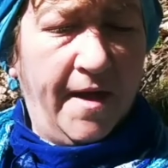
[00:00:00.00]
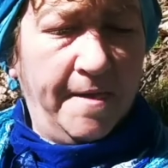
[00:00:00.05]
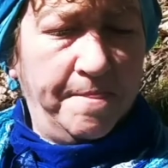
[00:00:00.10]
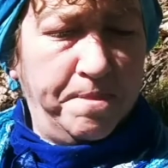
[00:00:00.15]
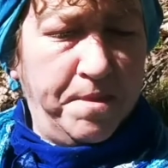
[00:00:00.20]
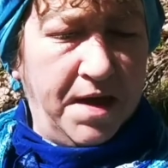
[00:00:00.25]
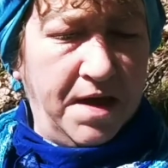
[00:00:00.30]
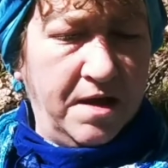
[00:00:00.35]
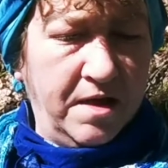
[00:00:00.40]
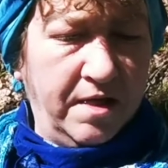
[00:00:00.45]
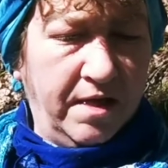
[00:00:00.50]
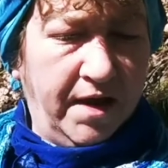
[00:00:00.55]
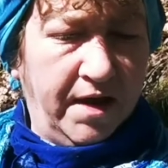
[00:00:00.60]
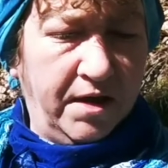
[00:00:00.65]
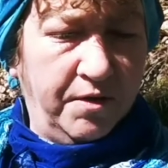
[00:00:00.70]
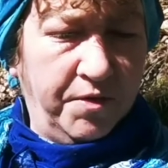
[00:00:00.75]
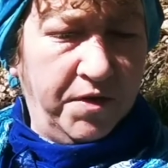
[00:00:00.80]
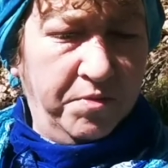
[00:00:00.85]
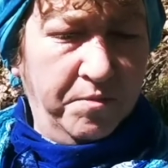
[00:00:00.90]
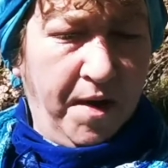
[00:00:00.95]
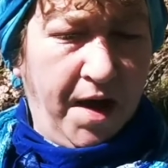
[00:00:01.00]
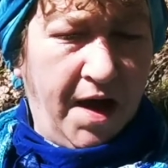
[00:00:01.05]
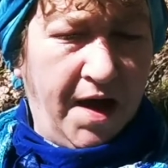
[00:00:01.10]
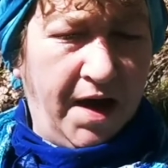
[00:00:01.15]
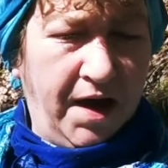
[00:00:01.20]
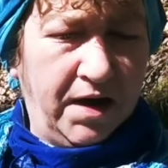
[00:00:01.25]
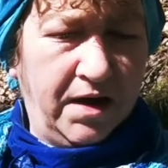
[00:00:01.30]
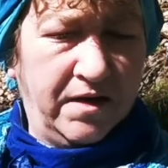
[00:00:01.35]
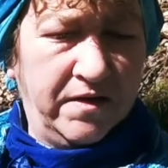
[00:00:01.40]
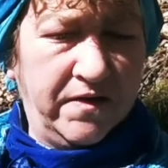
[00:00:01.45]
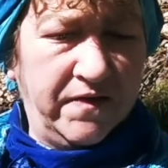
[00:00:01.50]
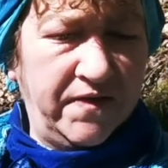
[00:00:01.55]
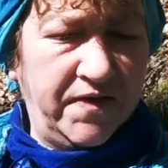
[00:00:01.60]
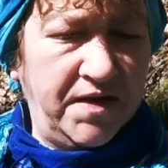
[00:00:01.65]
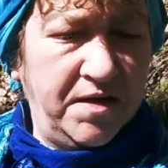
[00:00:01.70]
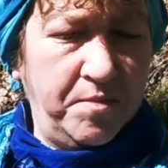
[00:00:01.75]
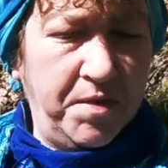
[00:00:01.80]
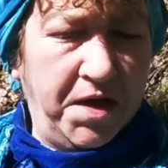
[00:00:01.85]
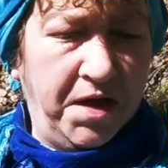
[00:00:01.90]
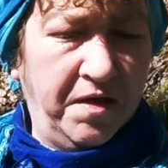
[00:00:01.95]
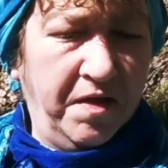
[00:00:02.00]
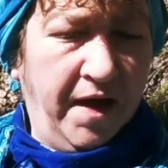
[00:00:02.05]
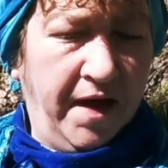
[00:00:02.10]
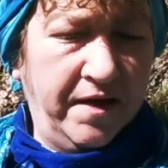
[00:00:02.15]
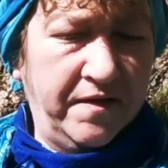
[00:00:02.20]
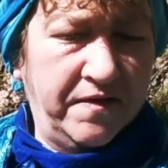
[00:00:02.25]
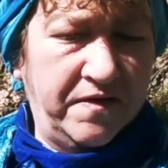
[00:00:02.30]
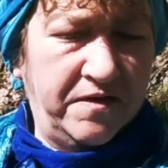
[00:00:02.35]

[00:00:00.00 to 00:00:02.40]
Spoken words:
mingling with mine and seeming like